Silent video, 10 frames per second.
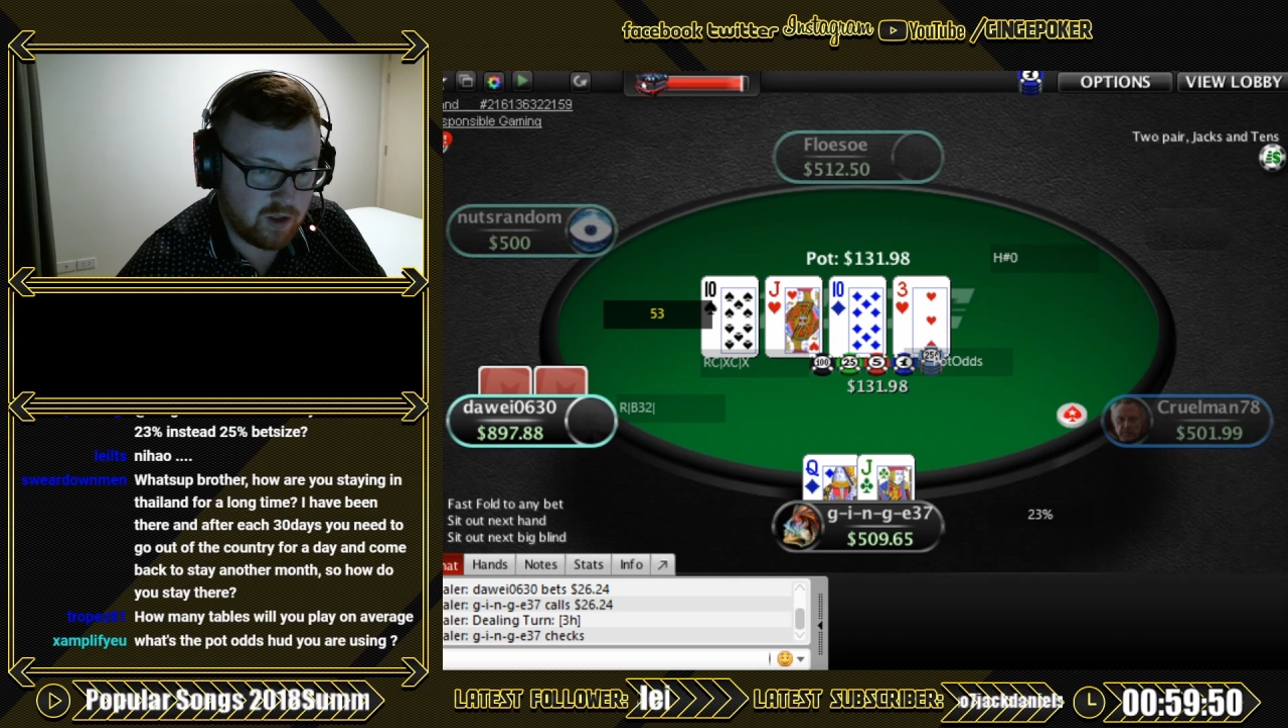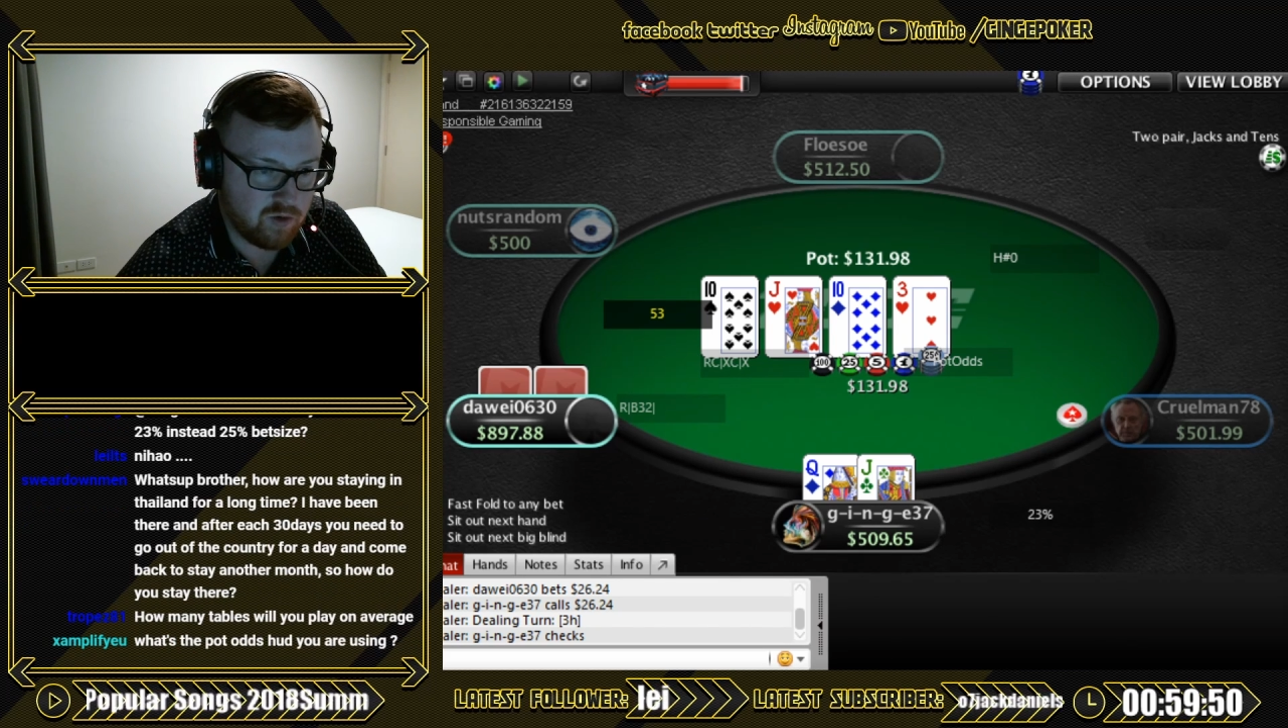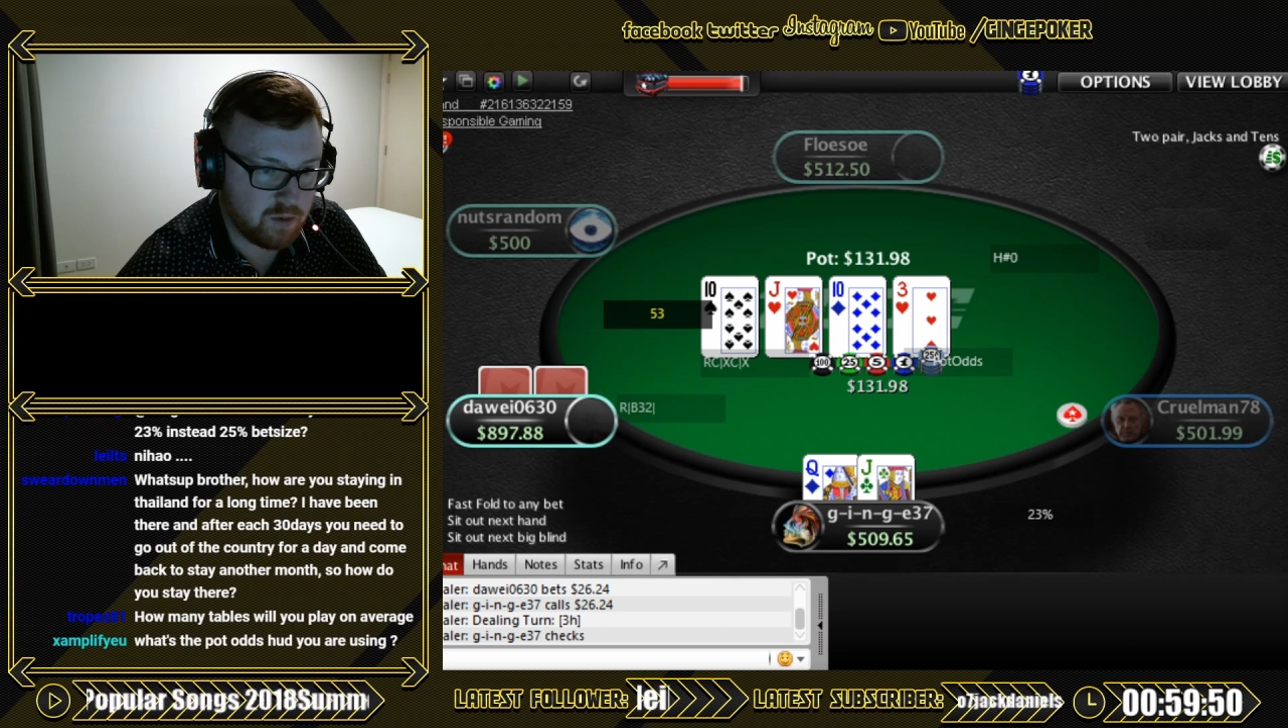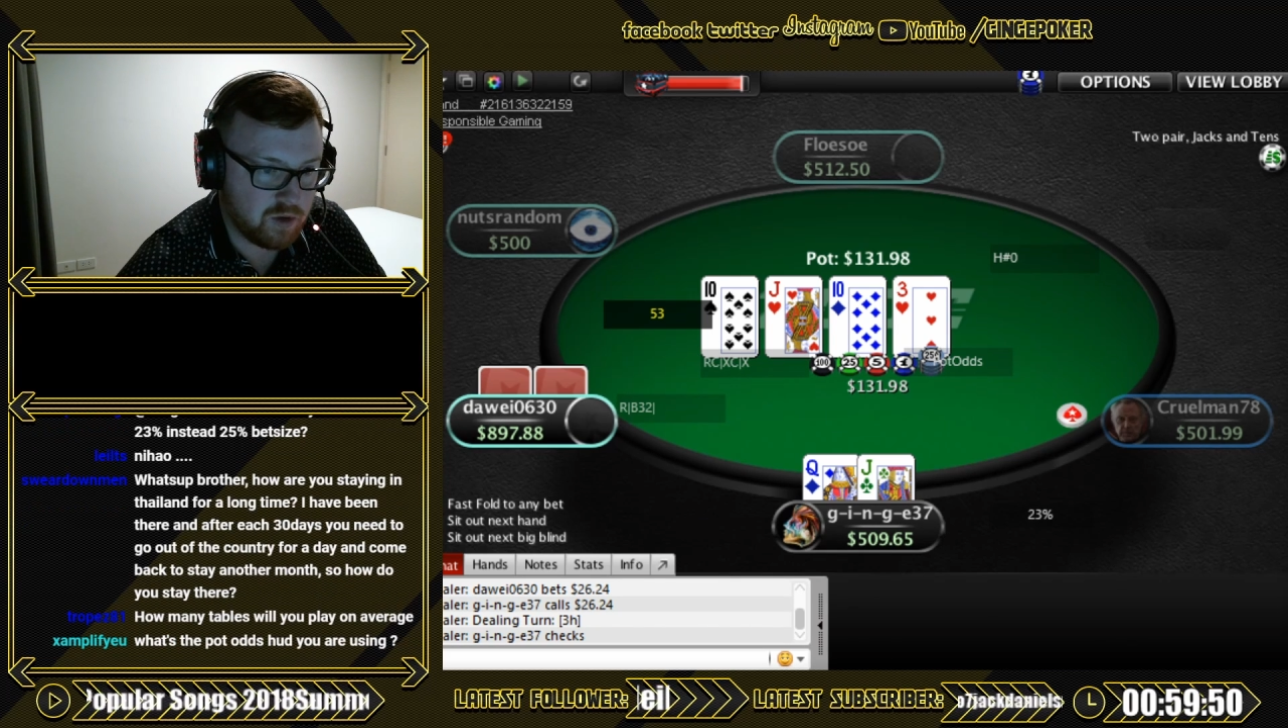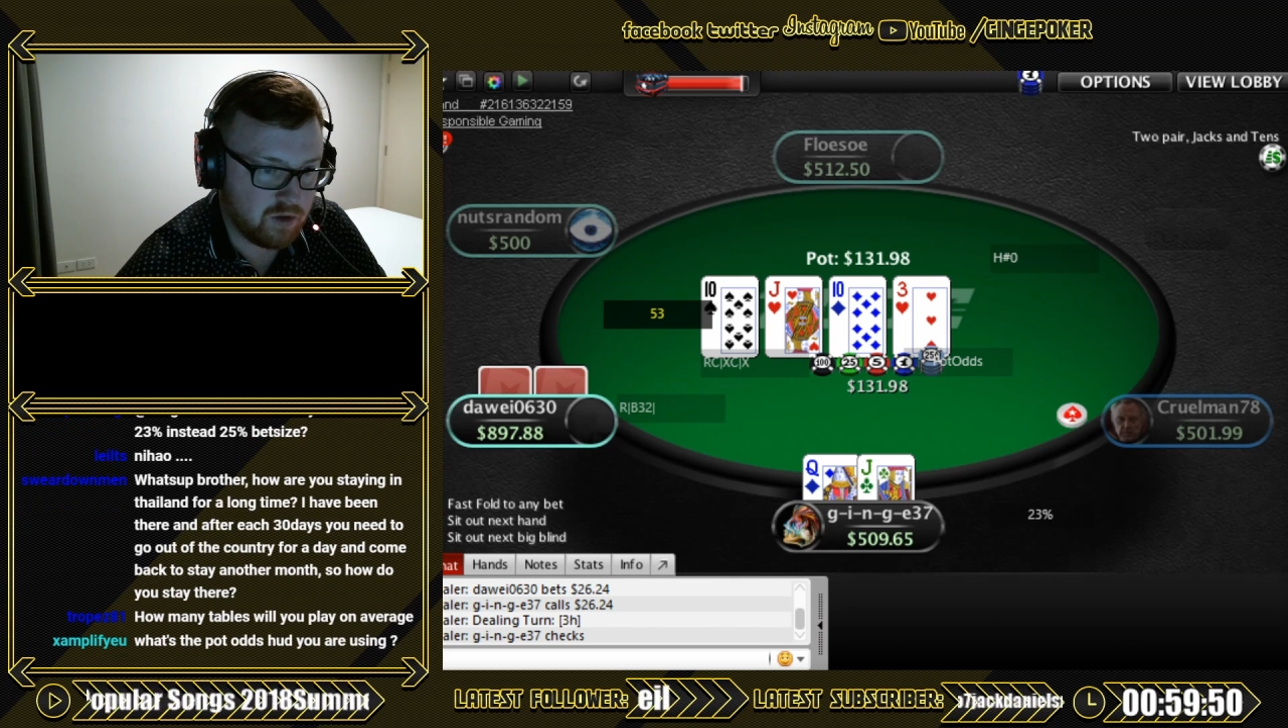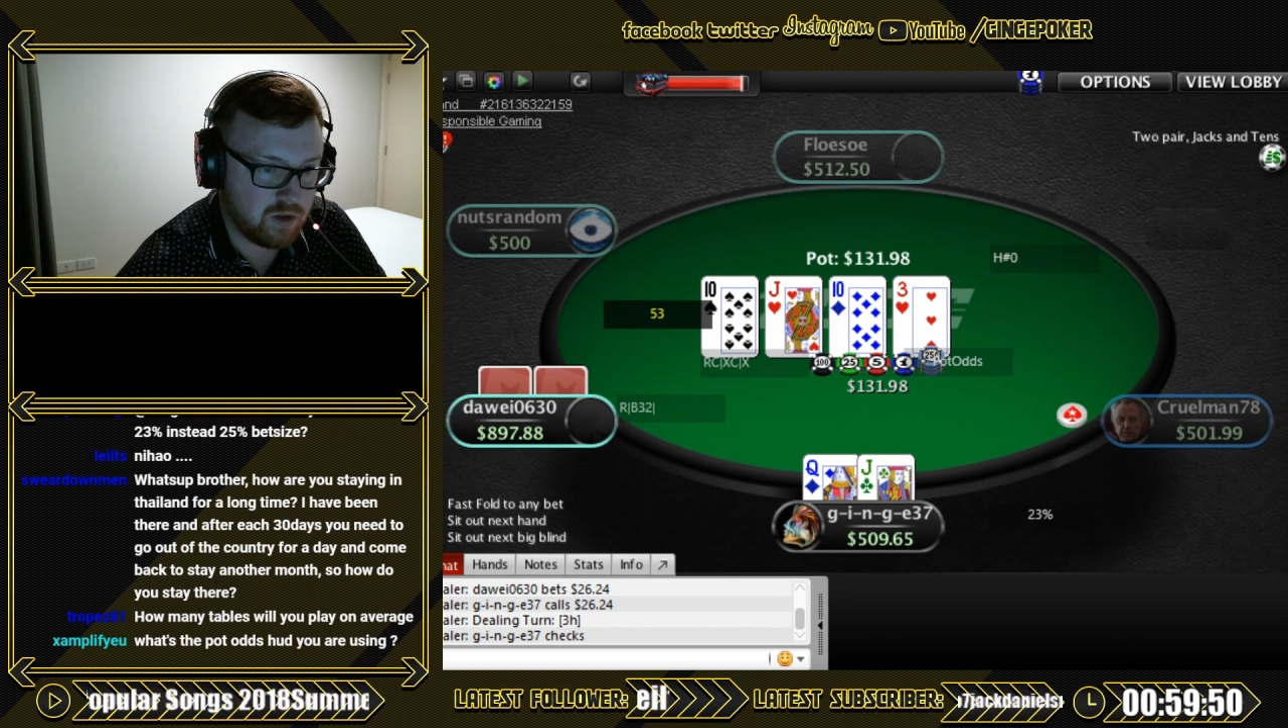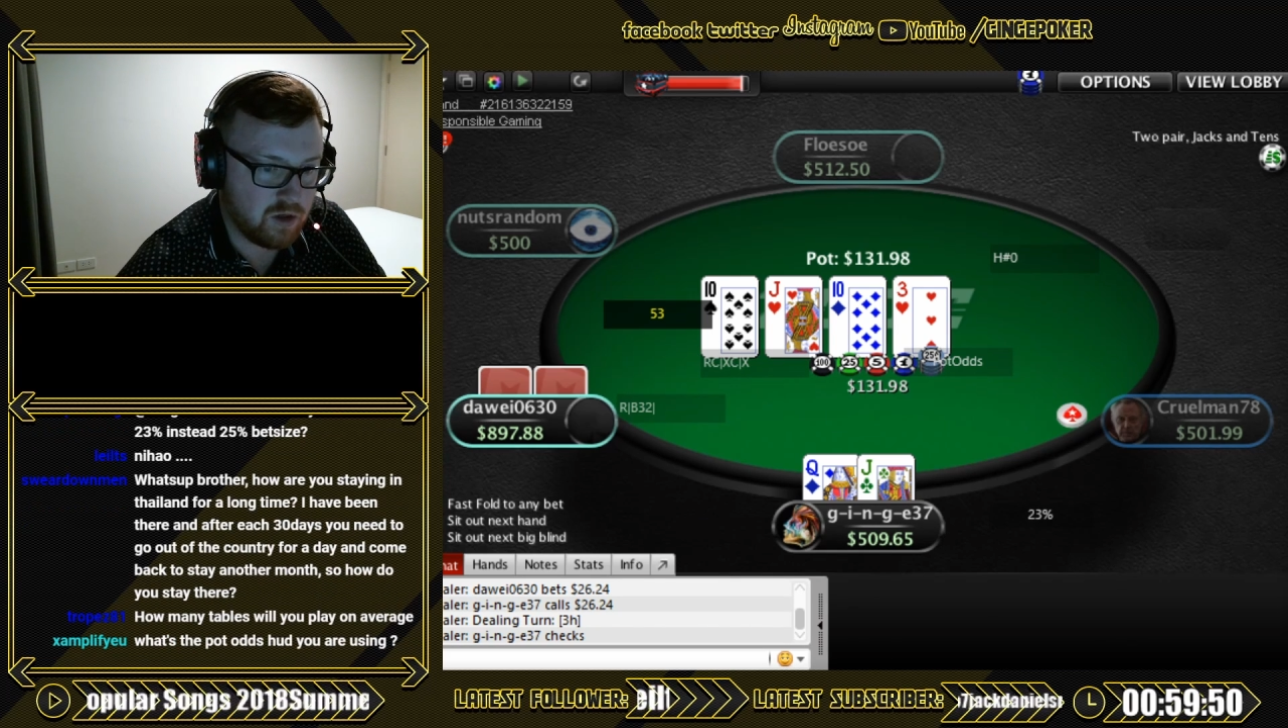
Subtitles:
options,